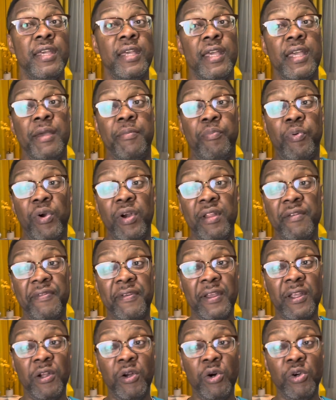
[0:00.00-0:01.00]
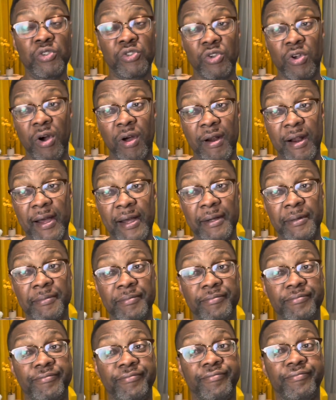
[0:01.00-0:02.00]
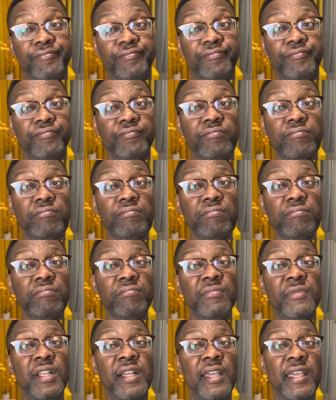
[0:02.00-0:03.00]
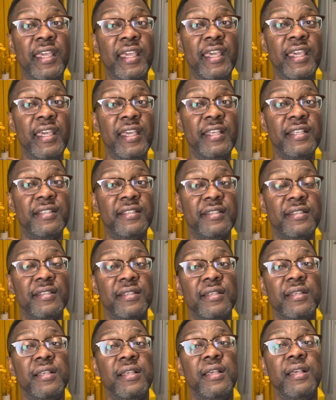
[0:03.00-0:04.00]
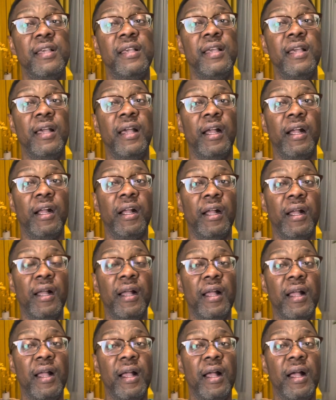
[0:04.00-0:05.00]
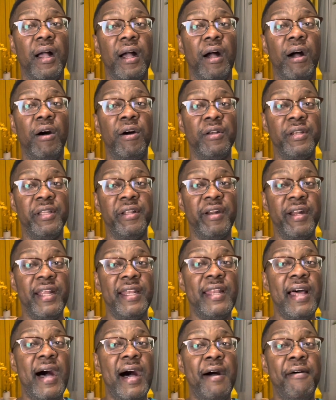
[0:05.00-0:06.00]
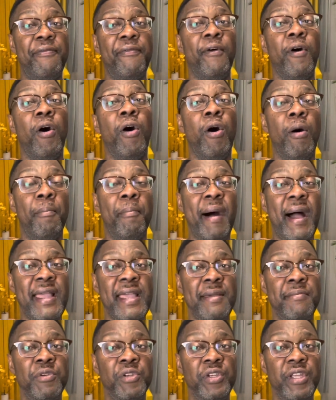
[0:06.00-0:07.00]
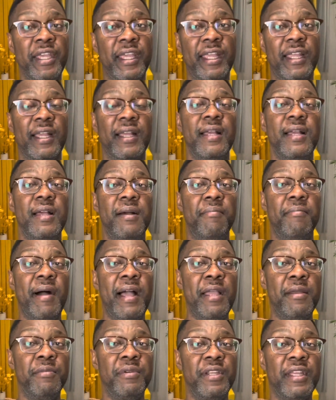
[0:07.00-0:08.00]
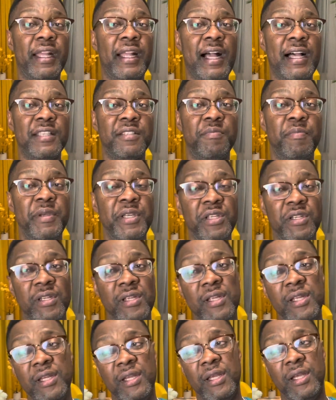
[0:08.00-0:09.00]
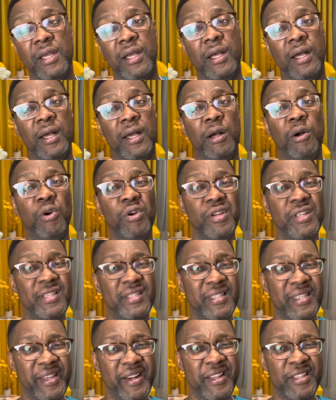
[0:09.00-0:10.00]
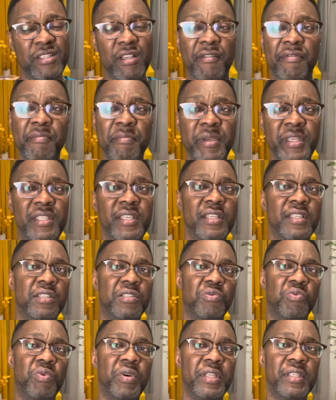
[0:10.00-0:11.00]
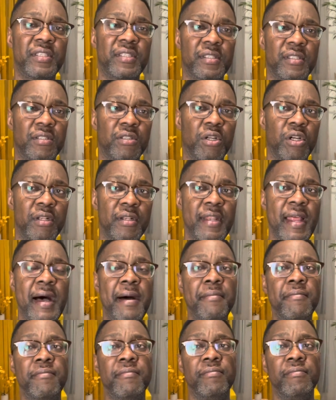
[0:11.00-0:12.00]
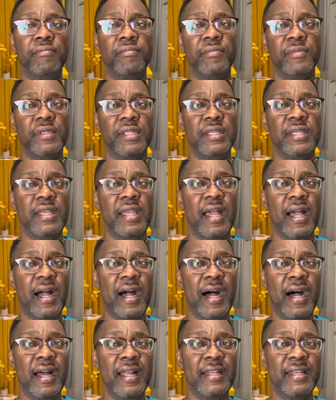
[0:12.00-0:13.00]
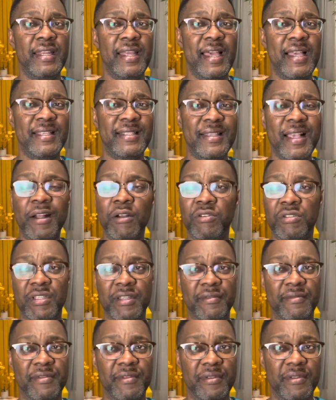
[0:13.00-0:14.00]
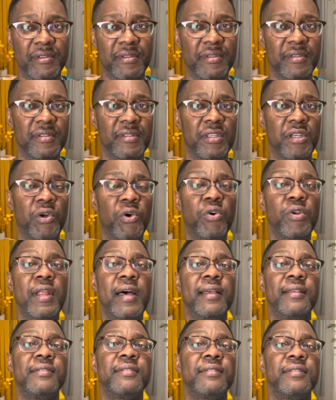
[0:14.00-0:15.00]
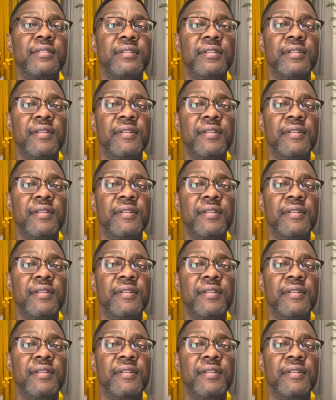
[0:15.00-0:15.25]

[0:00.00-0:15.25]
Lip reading: a prolific goal scorer, is on the radar for Bayern Munich. Bayern Munich has been holding series of meetings with Tottenham and their executives, the owners.